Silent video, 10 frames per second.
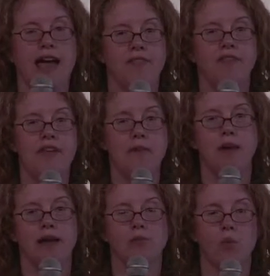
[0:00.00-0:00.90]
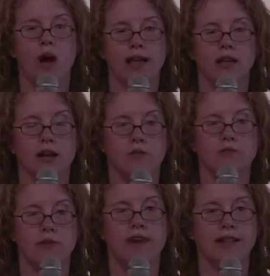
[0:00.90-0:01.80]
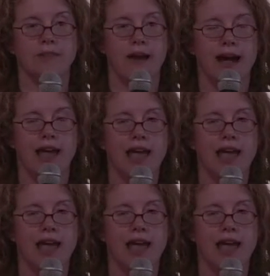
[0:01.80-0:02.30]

and that they might be ready to buy.